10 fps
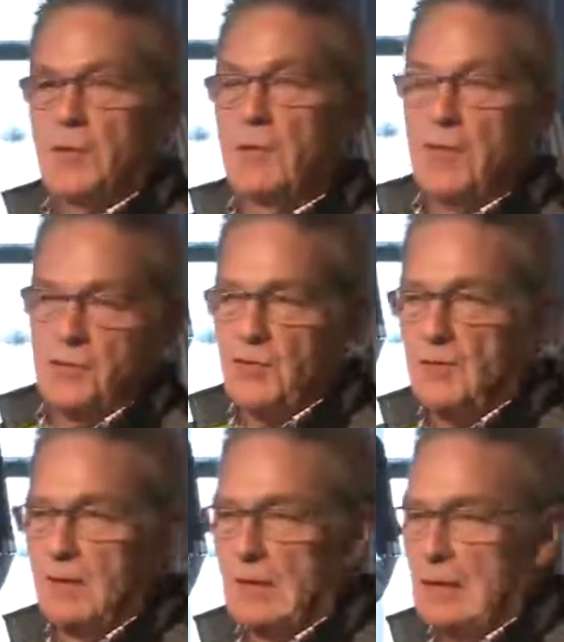we
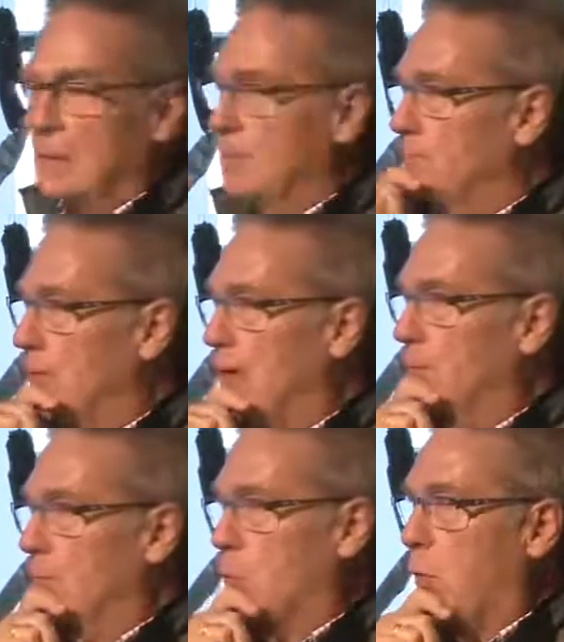must.
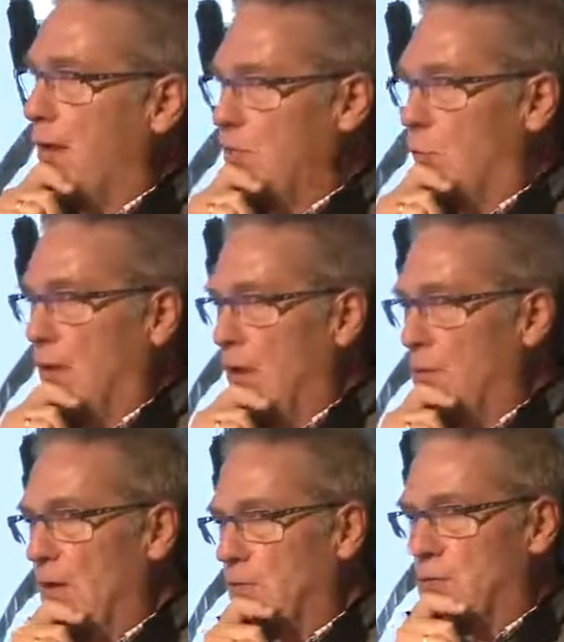Um, quite why
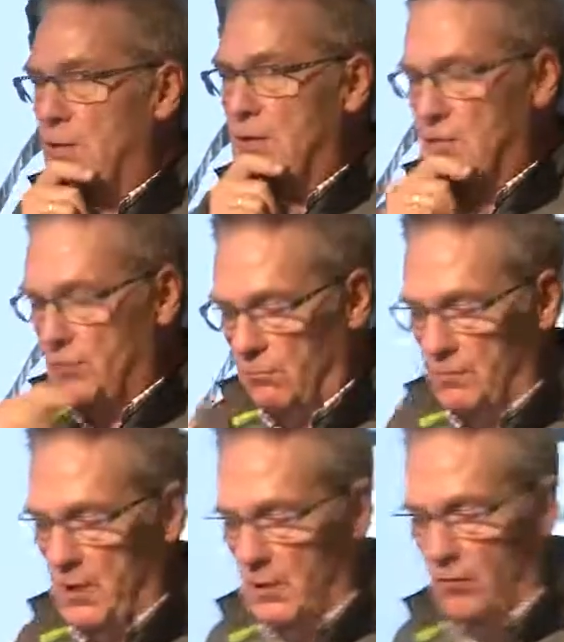we have to do that is not
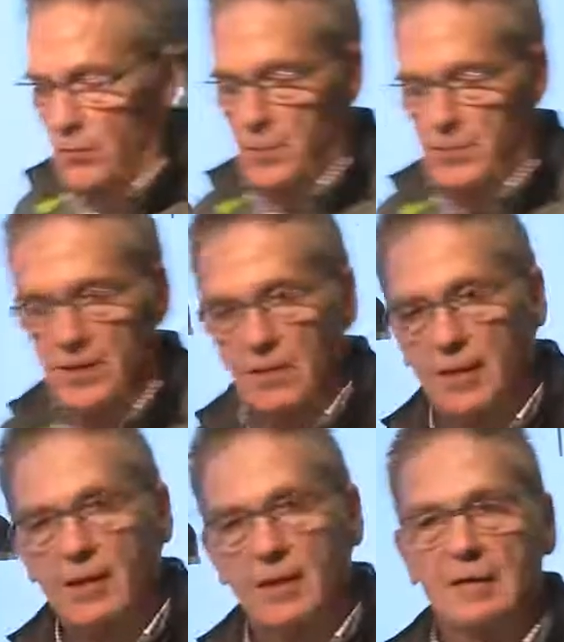made one hundred percent
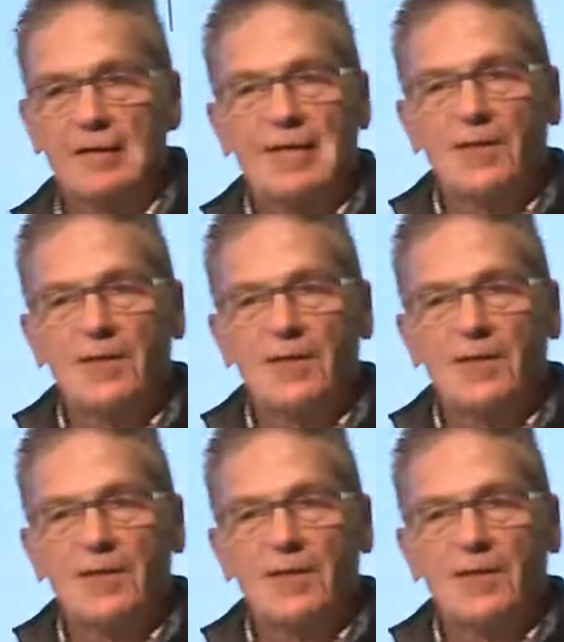clear.